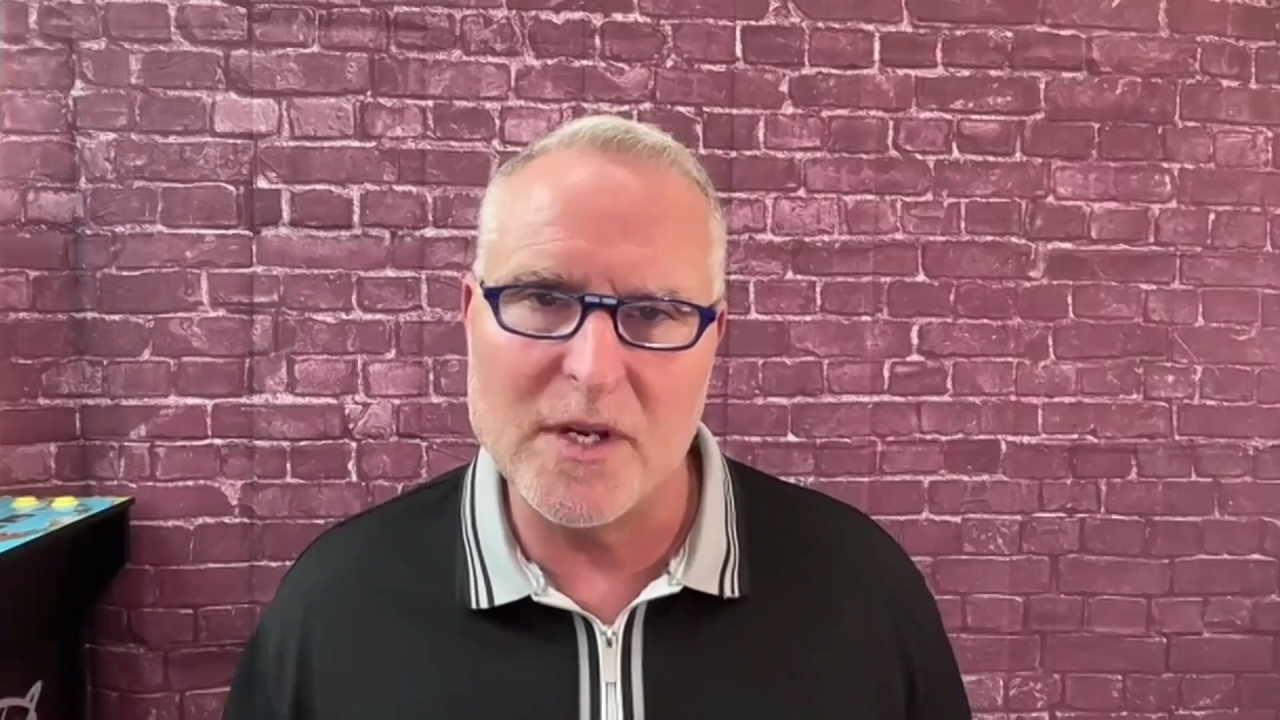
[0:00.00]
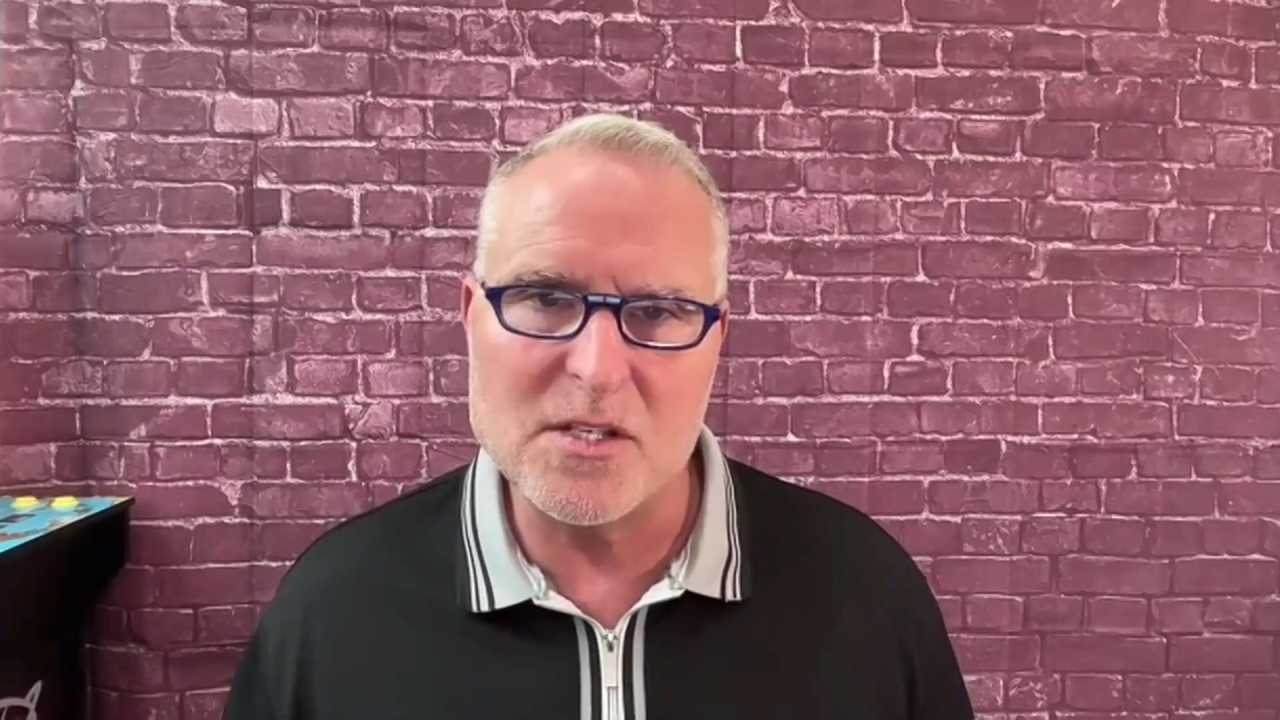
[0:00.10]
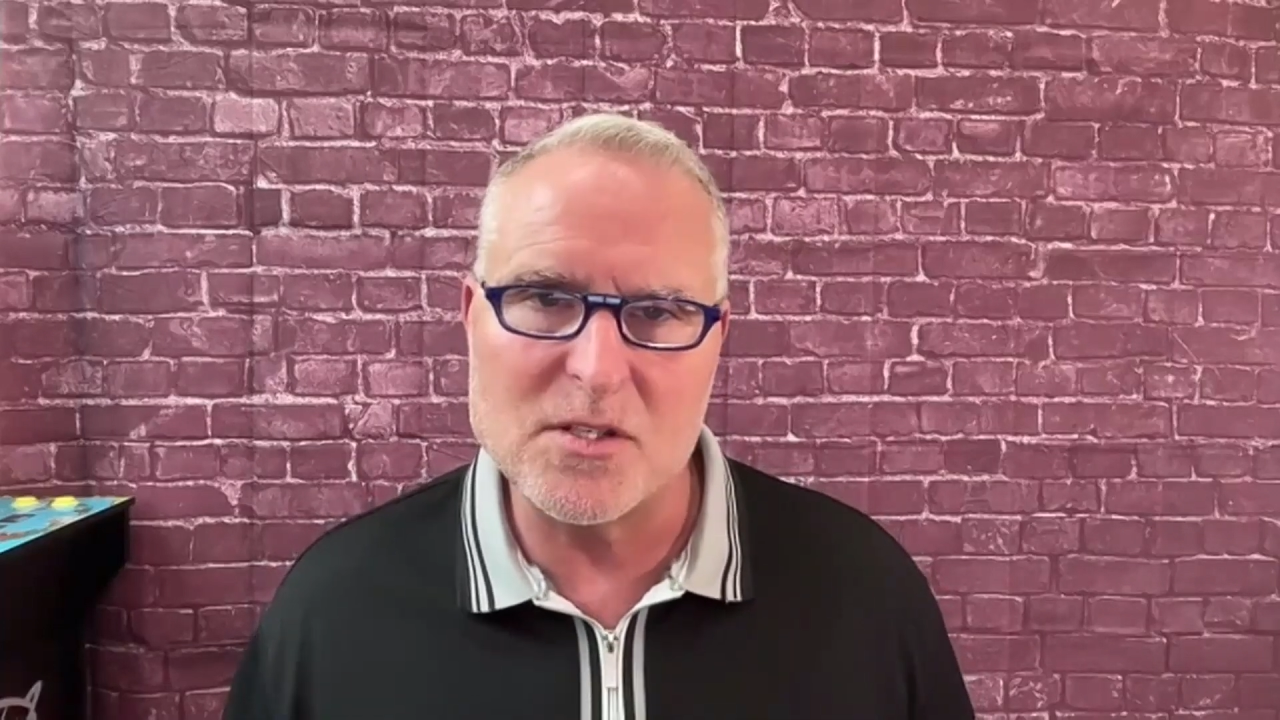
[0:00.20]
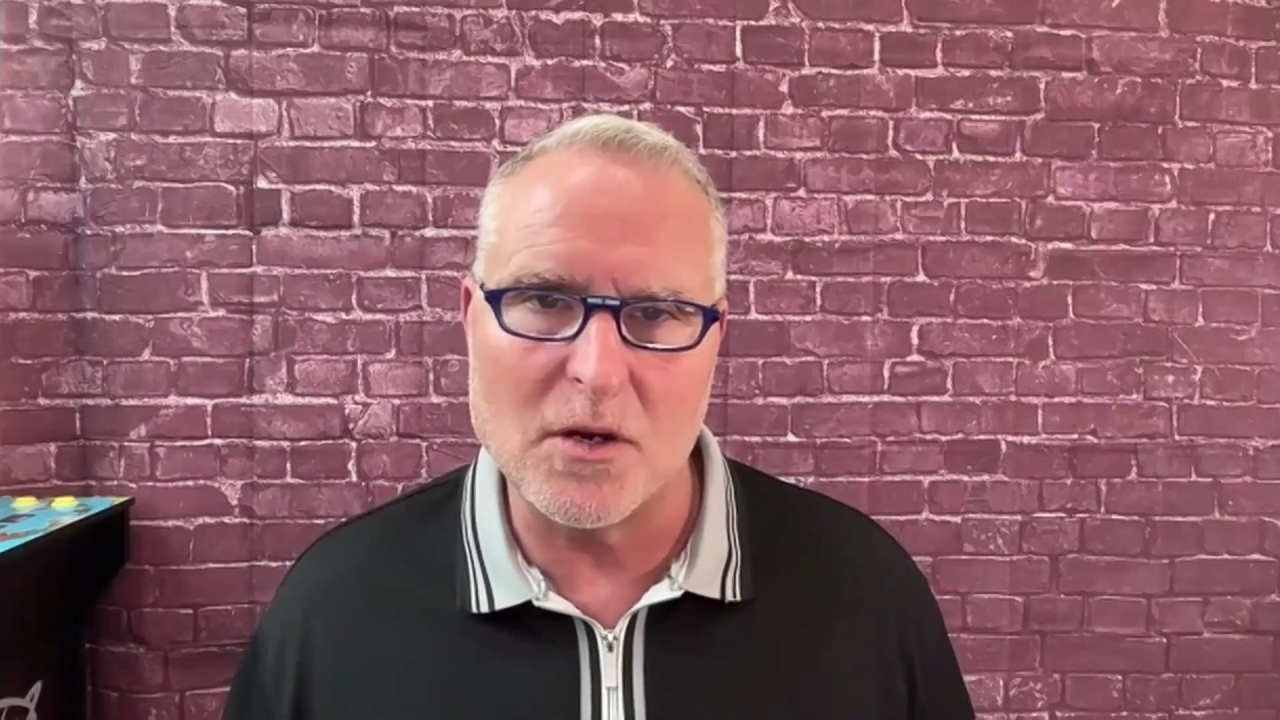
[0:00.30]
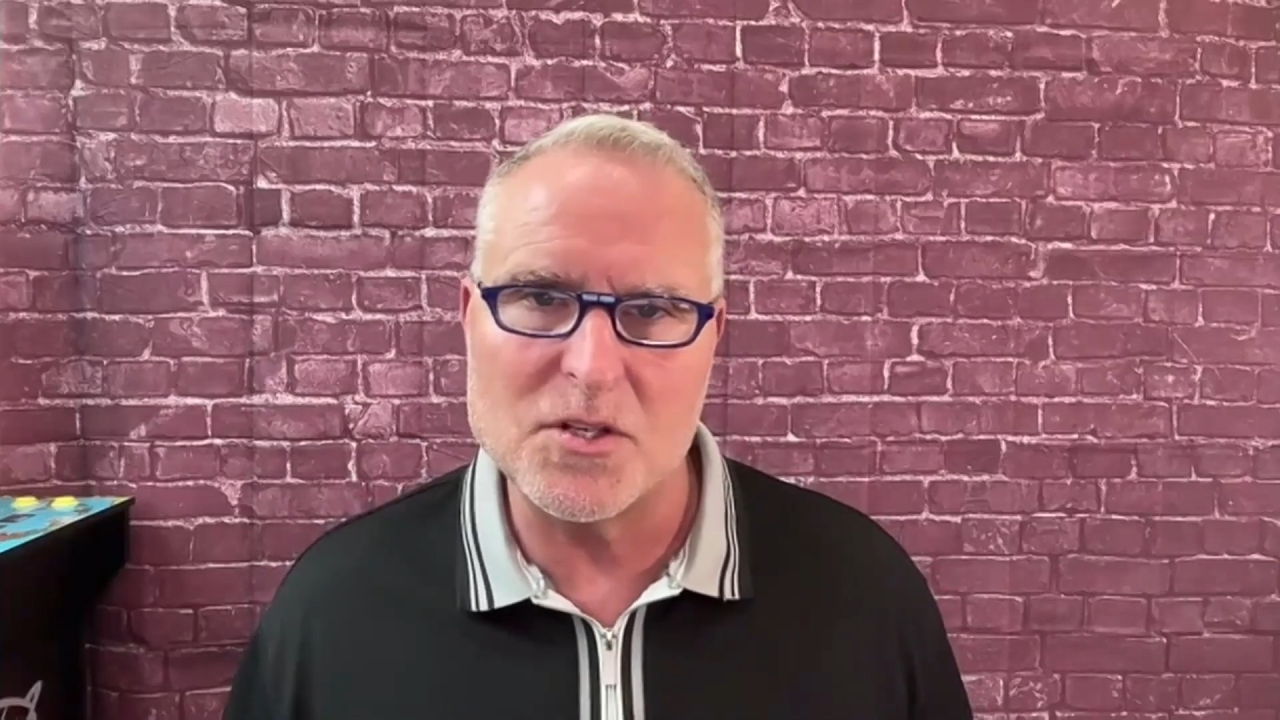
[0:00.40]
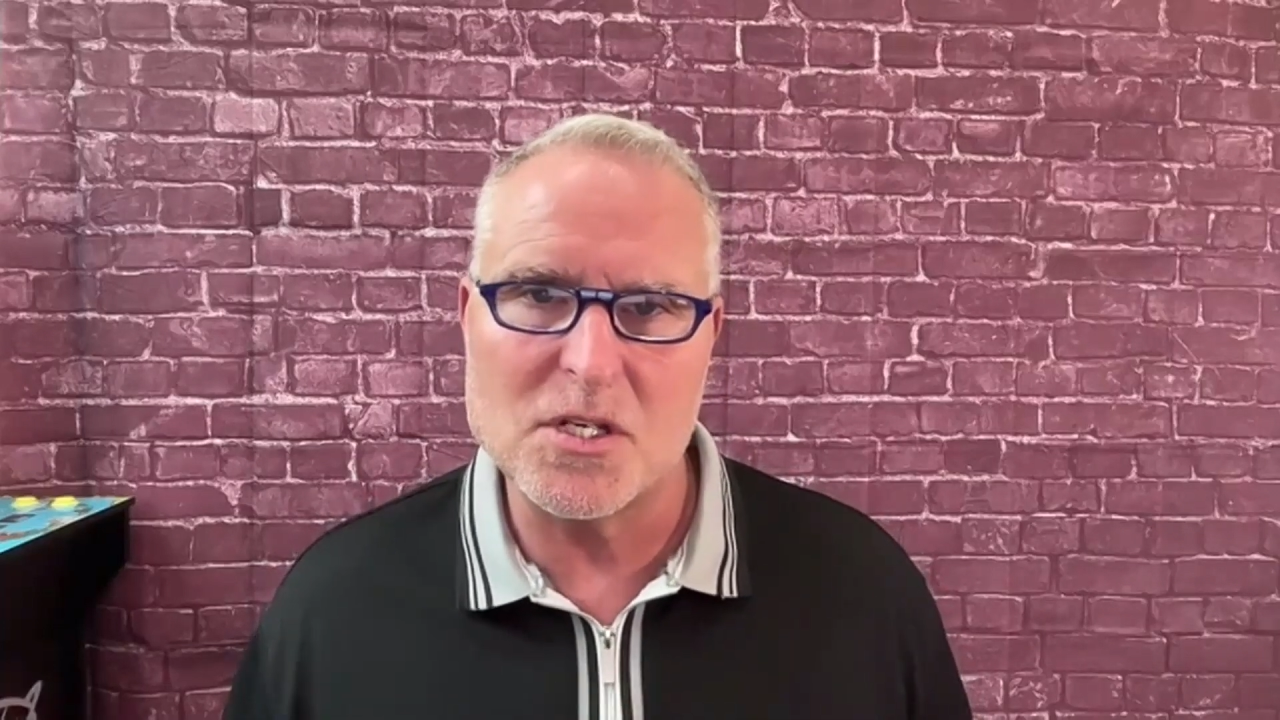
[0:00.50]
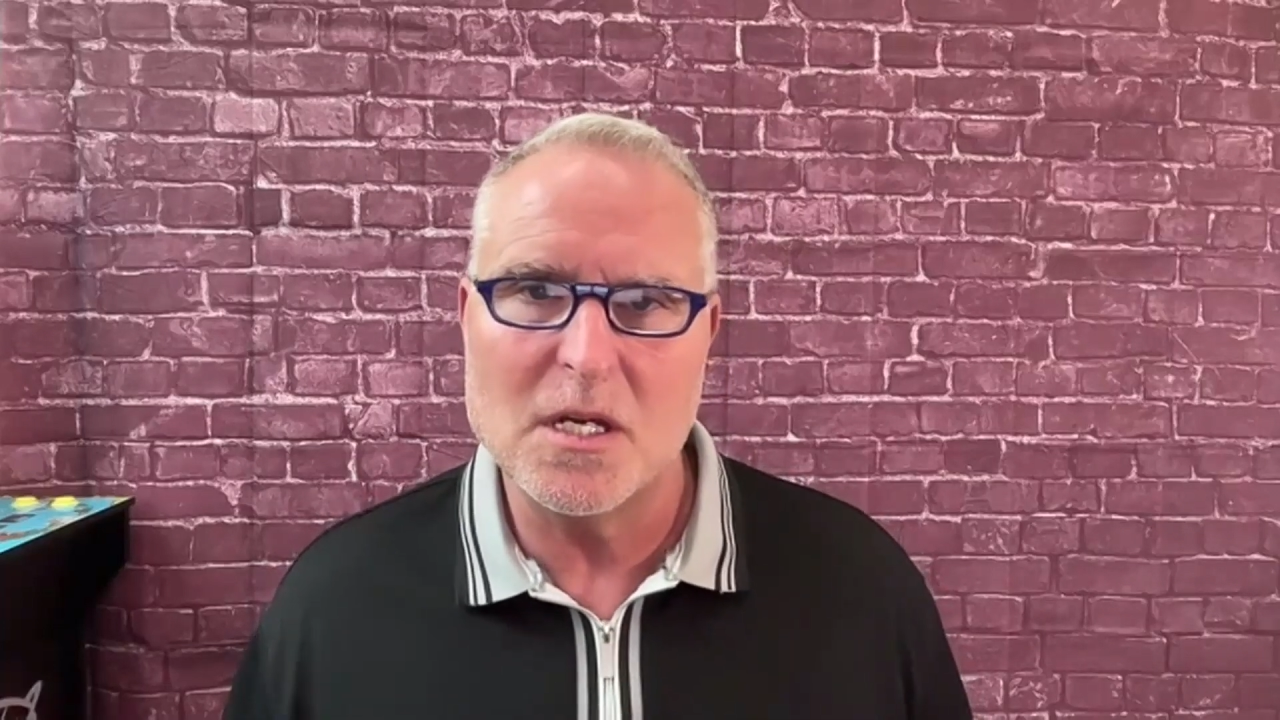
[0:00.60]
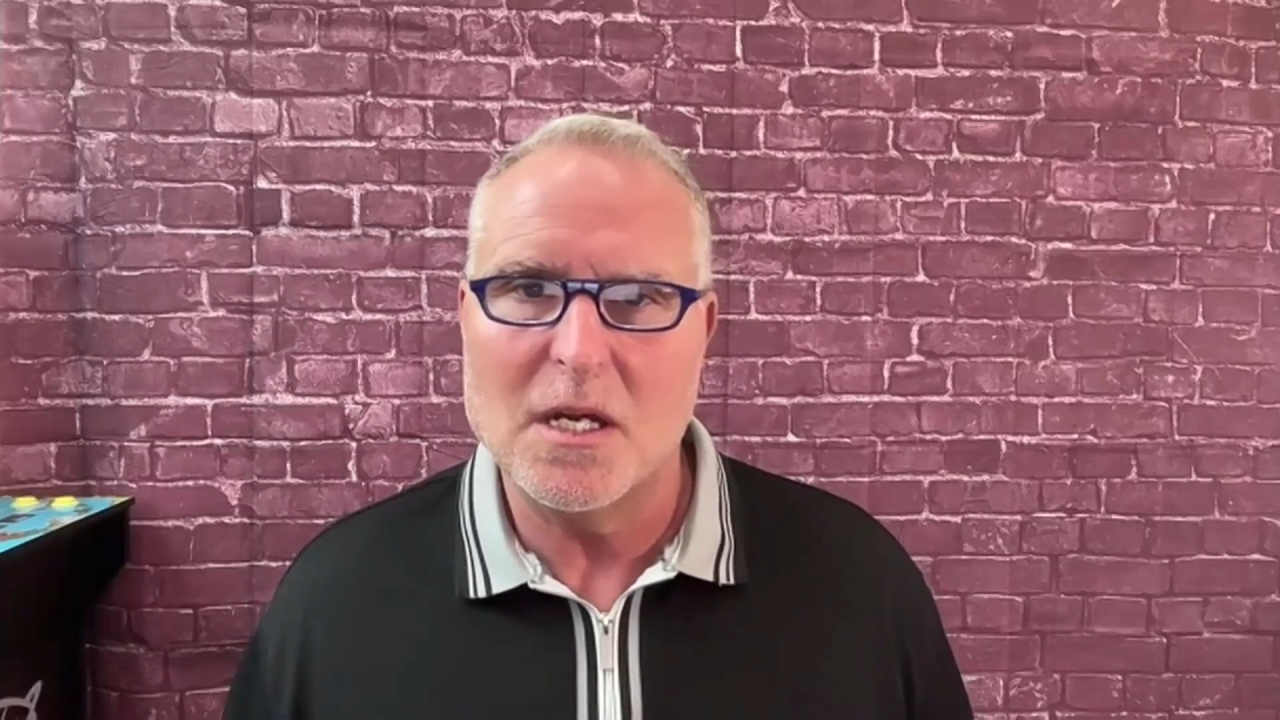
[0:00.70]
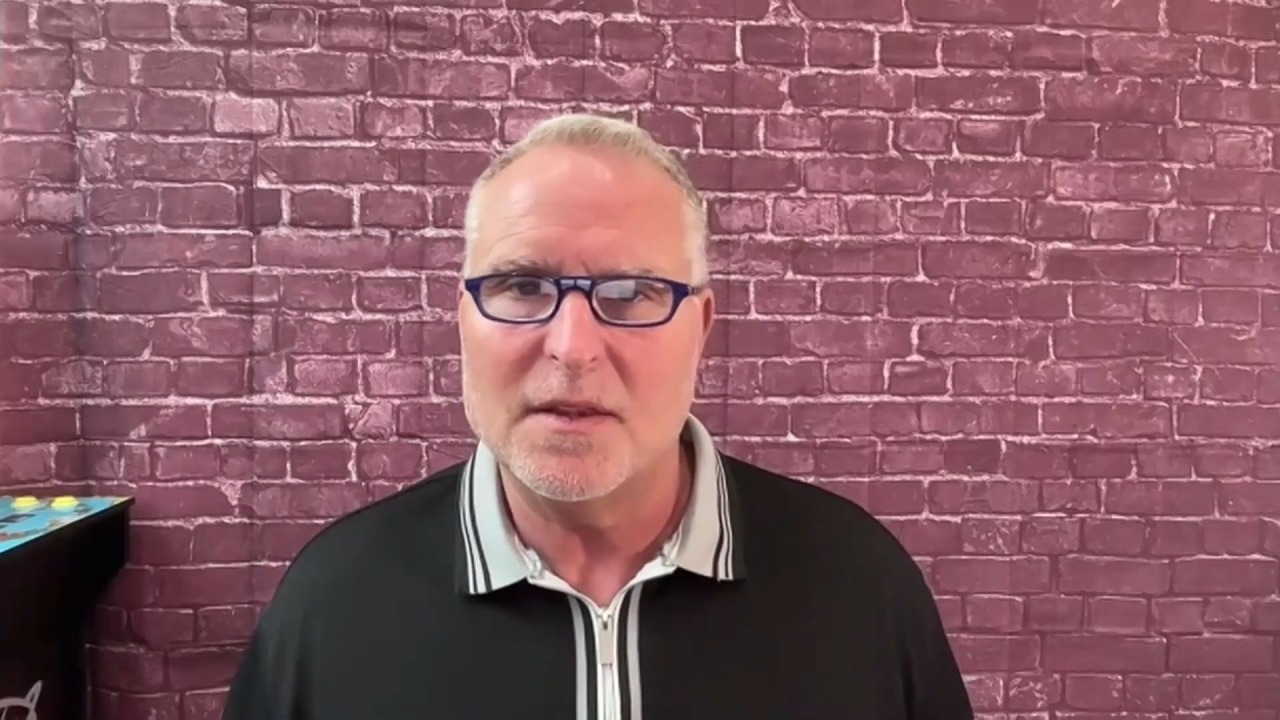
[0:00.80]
research